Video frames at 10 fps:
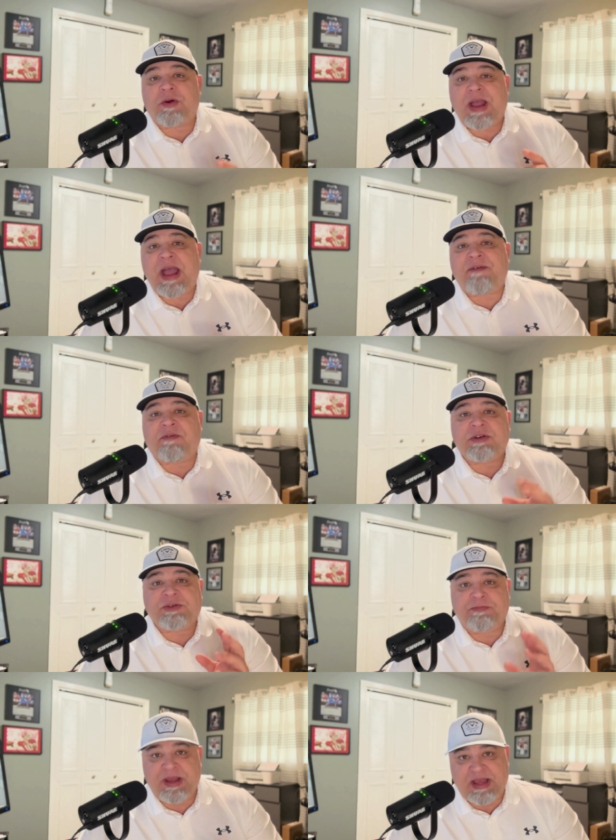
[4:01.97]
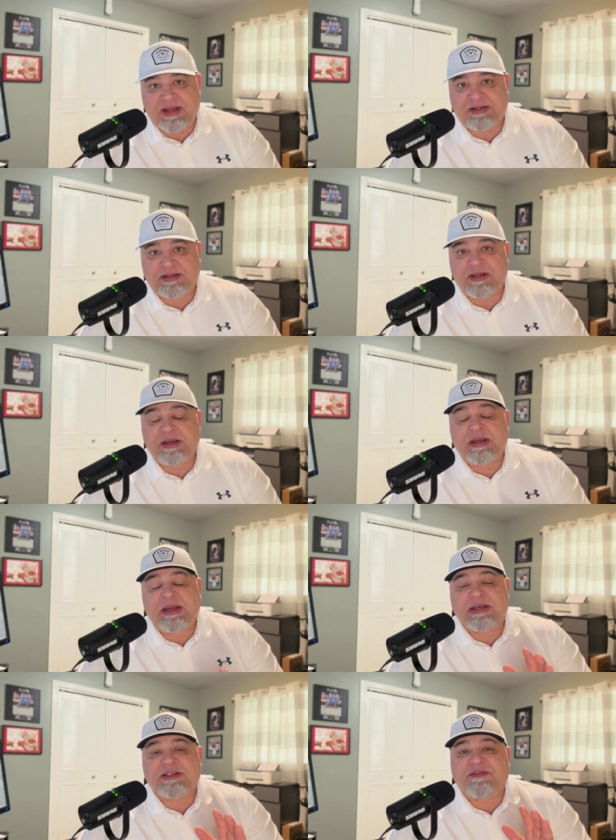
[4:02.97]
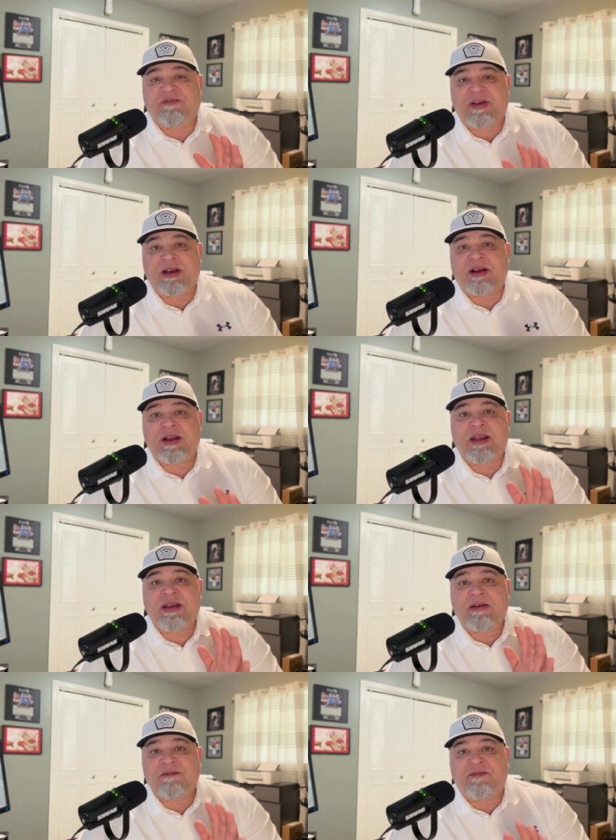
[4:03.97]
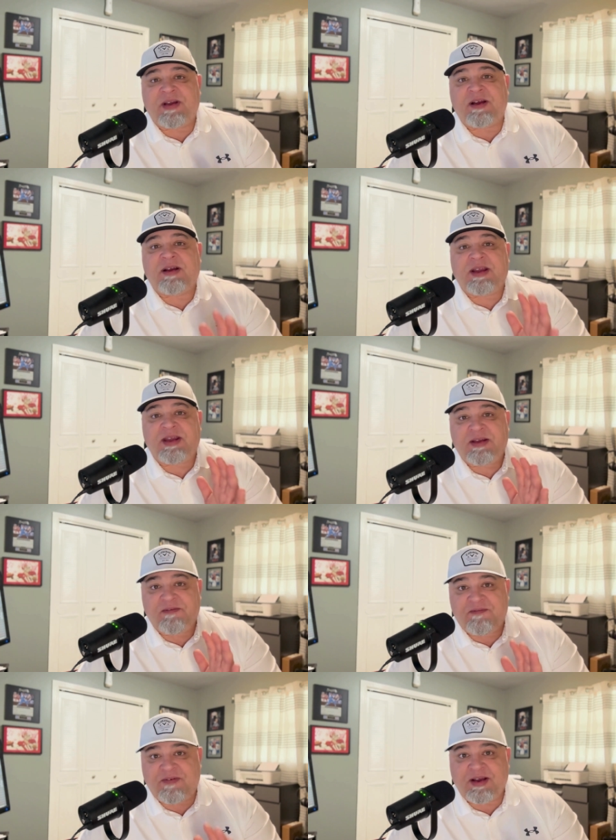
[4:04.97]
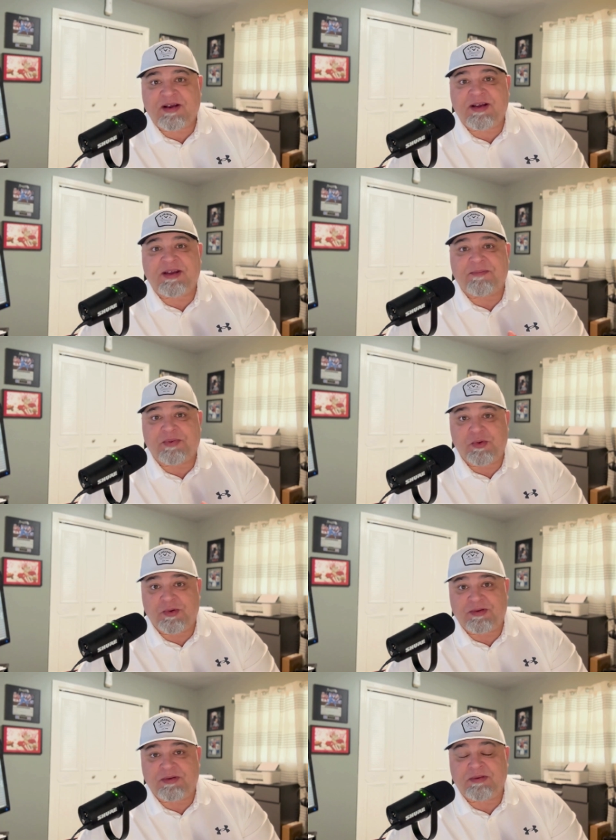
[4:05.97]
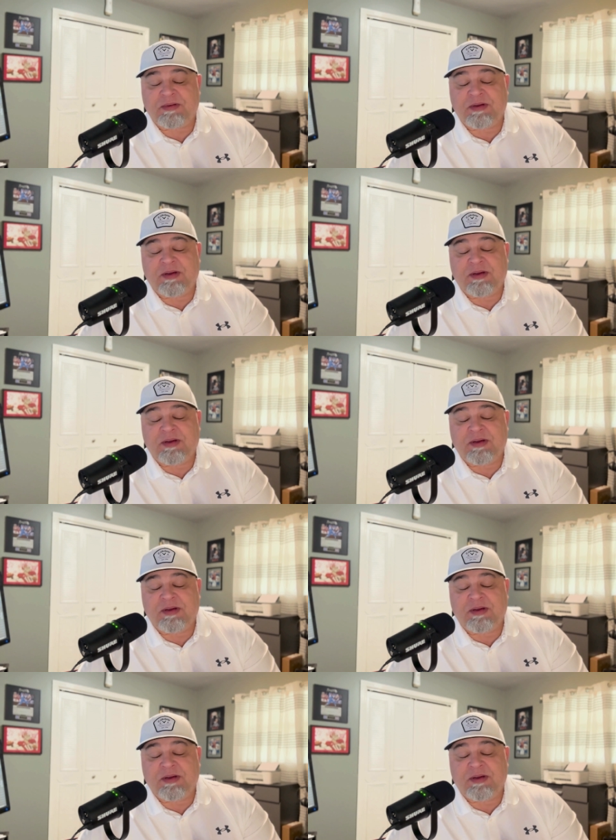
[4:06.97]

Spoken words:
average bet is very, very, very important.